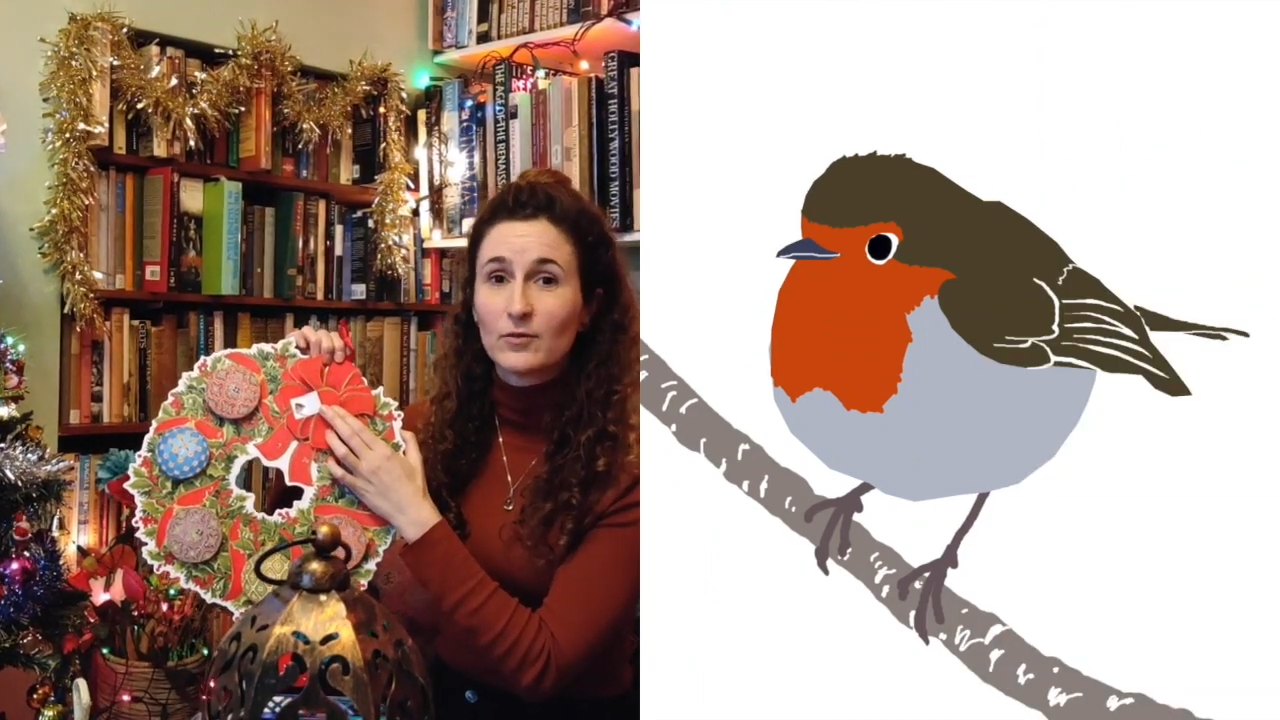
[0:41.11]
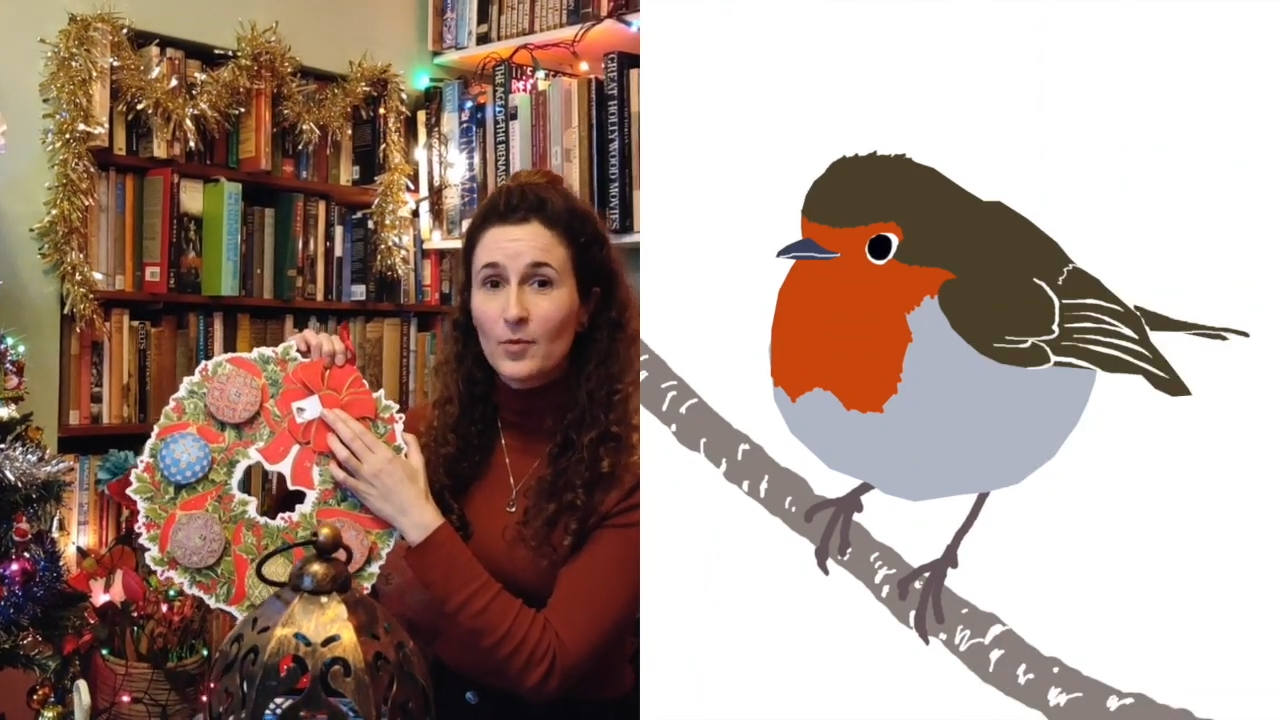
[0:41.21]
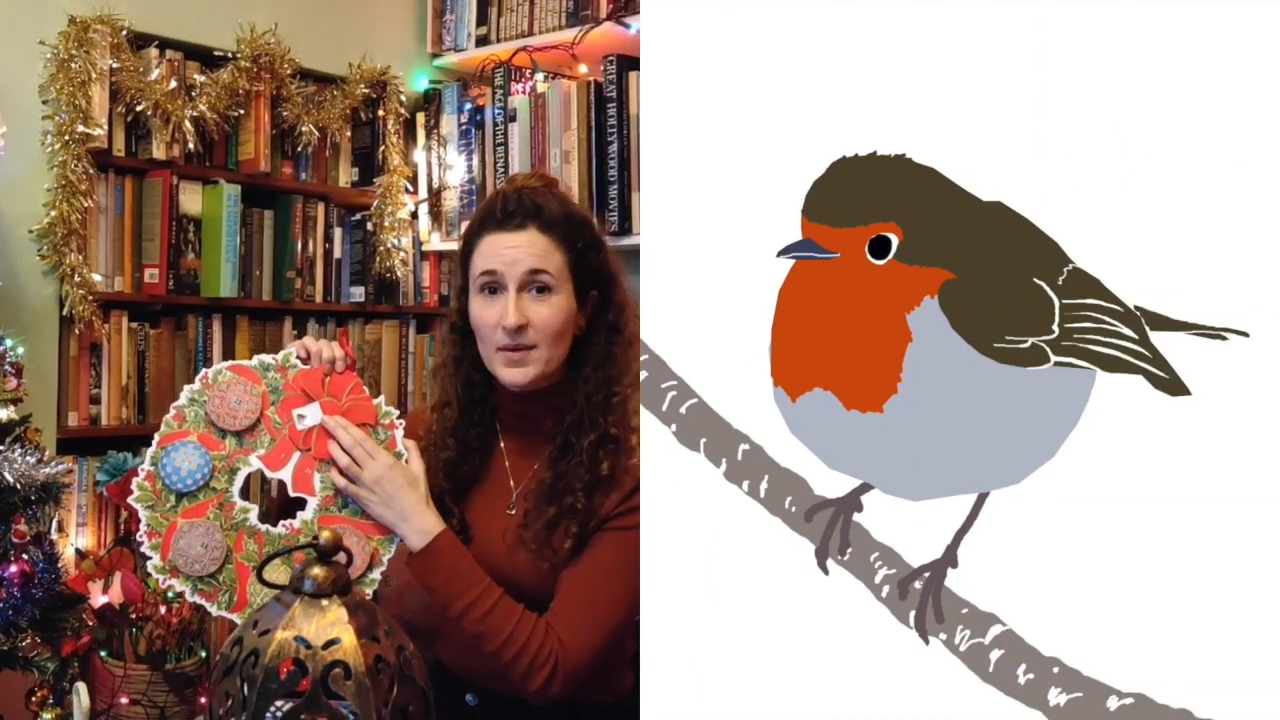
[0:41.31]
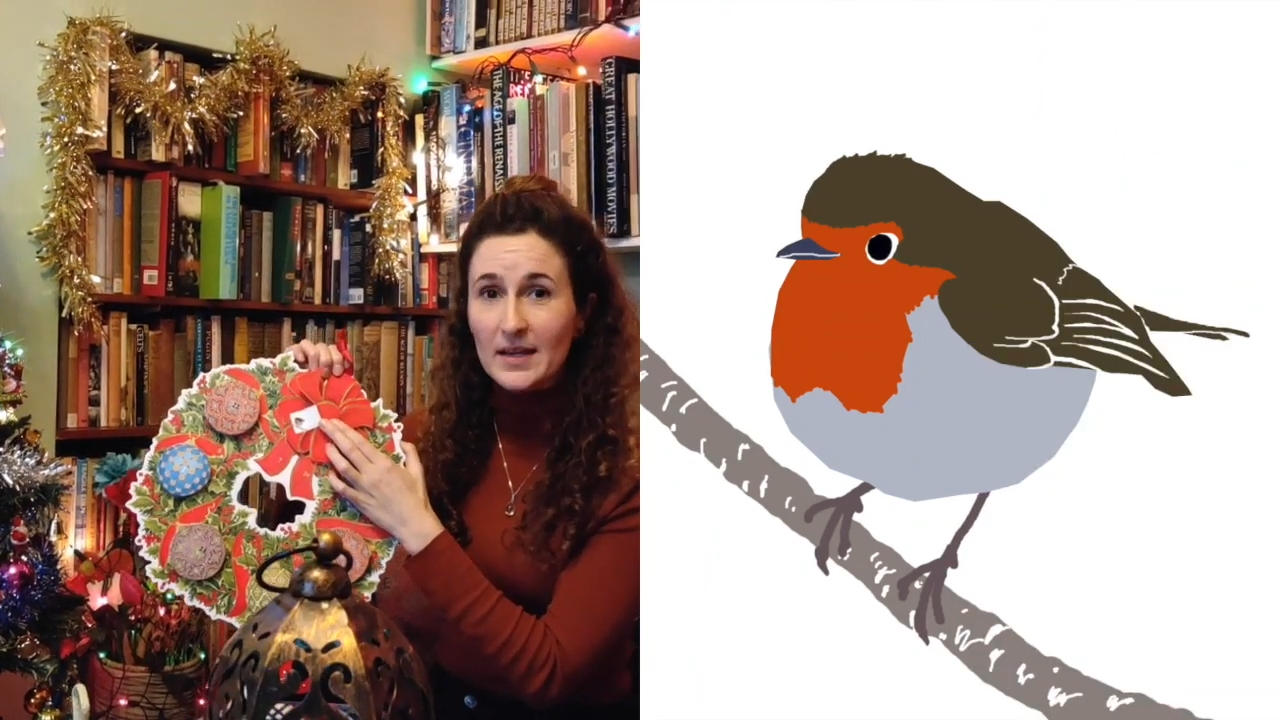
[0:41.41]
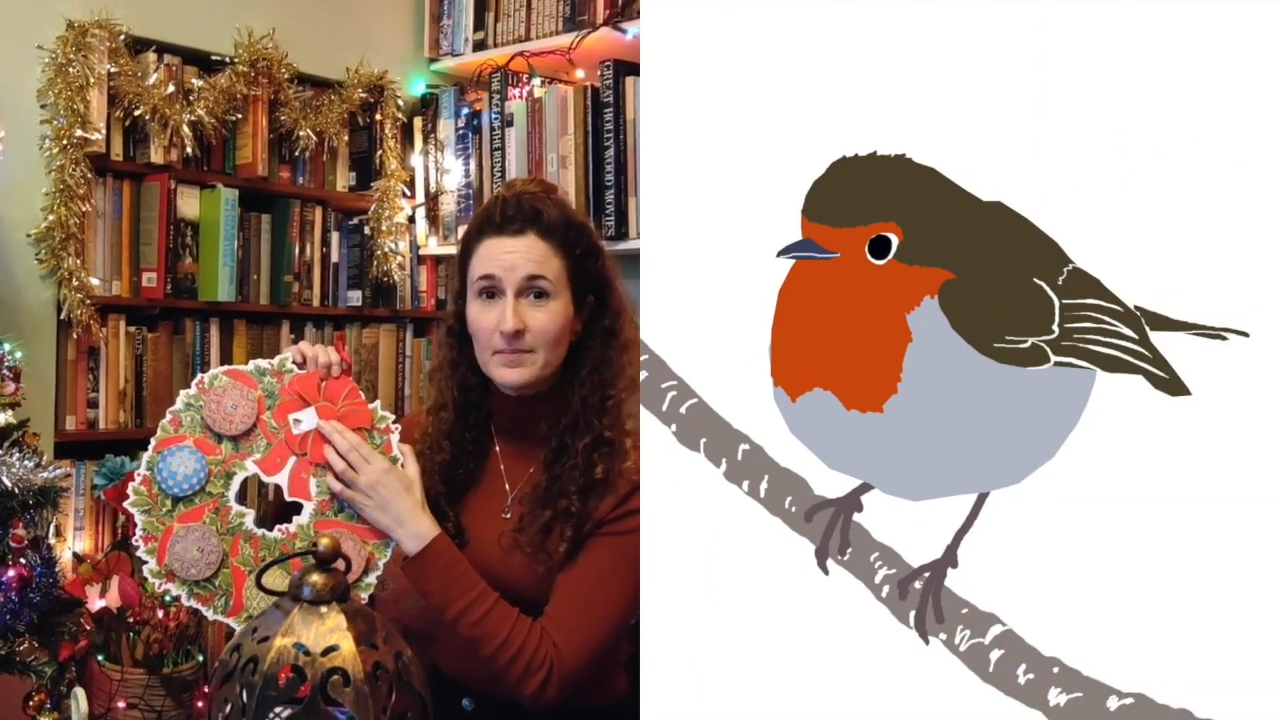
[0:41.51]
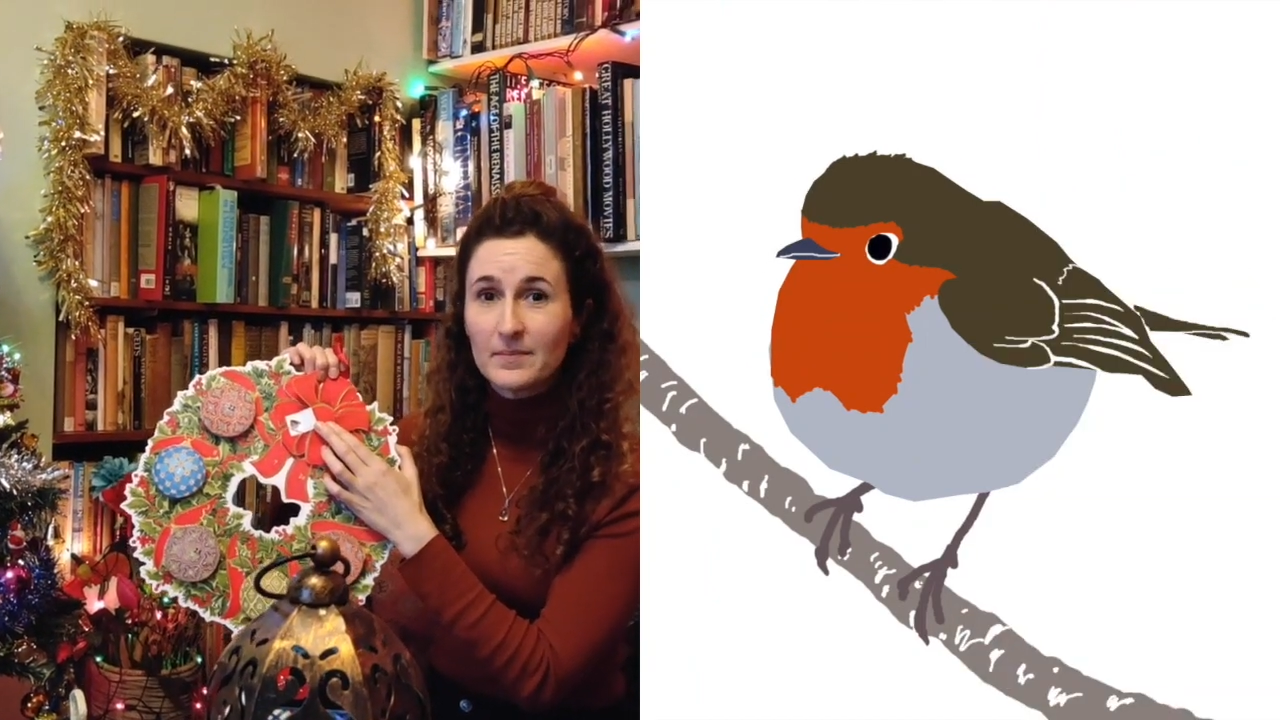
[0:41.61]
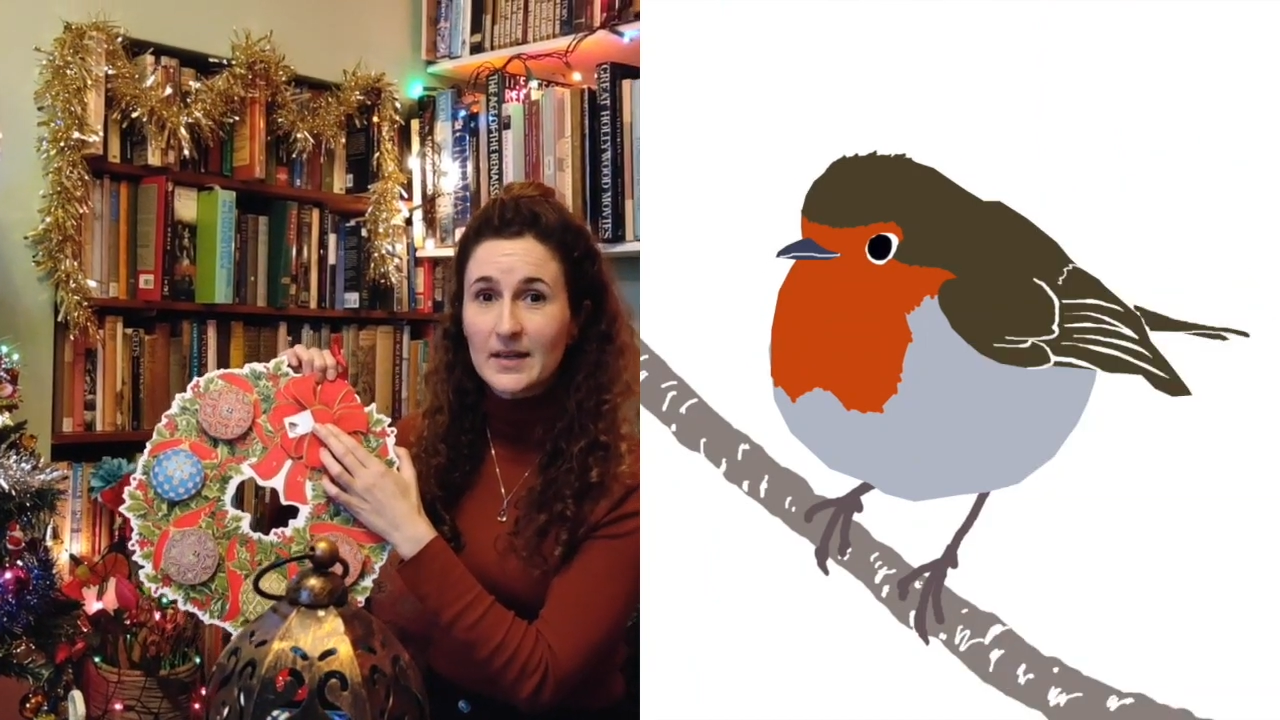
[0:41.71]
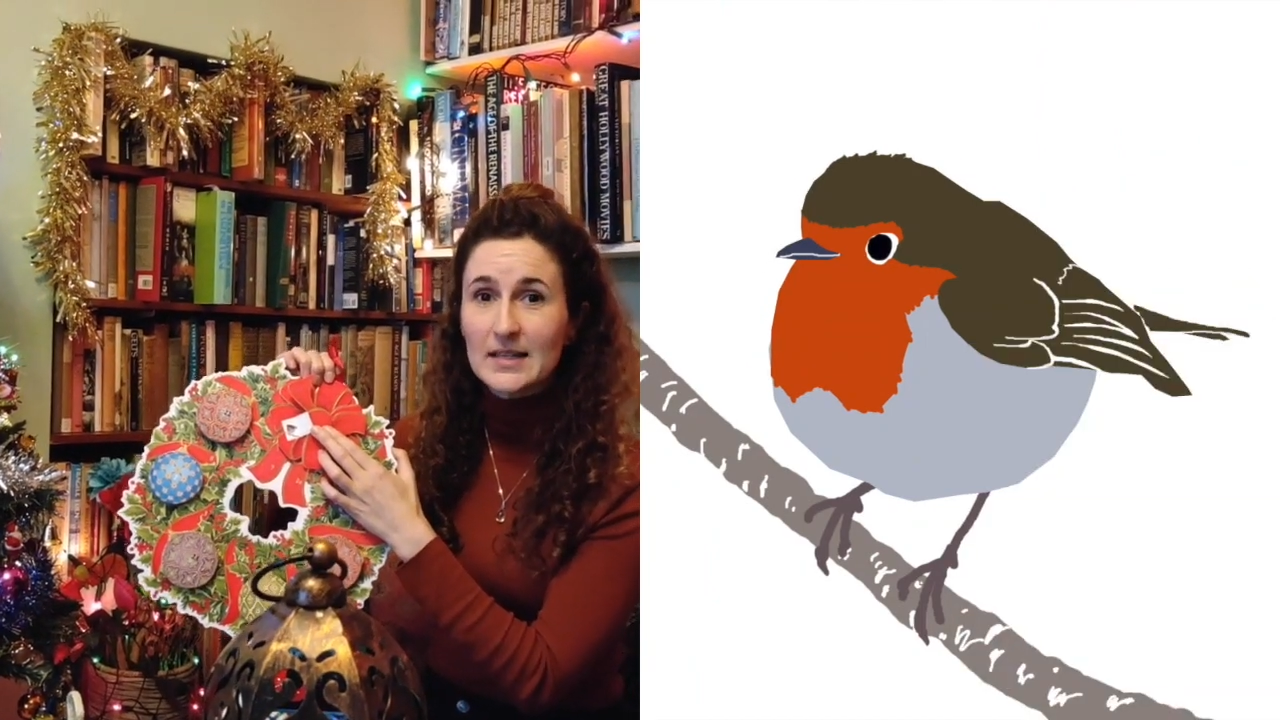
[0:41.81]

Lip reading: robin